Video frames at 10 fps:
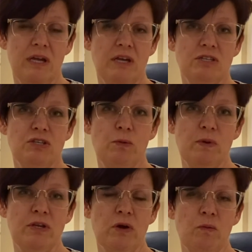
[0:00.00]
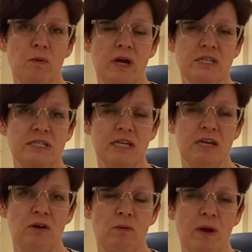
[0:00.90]
So we don't want to
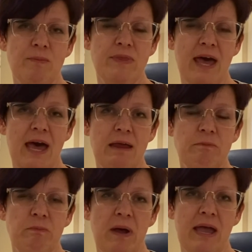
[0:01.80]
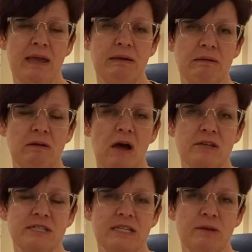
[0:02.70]
interrupt that by
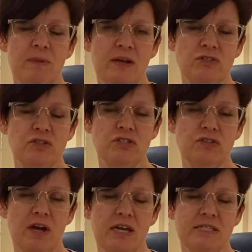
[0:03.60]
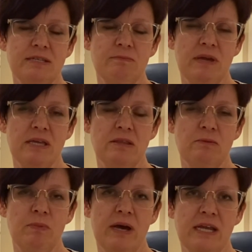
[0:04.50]
causing them extra stress and making their
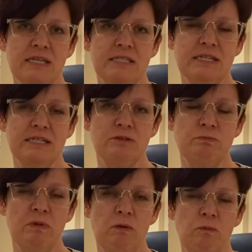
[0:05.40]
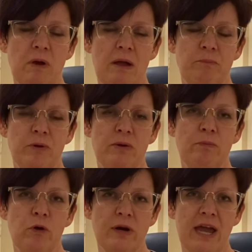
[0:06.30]
bodies need to burn
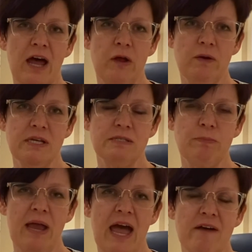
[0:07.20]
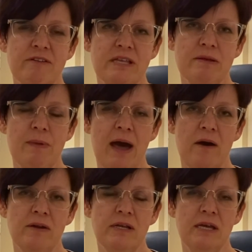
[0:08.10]
more calories by having them
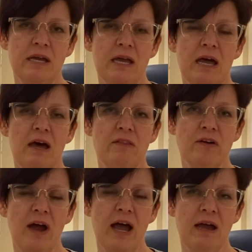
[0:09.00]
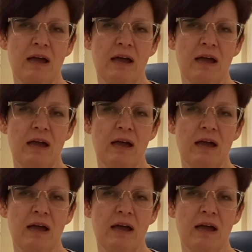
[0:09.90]
out at their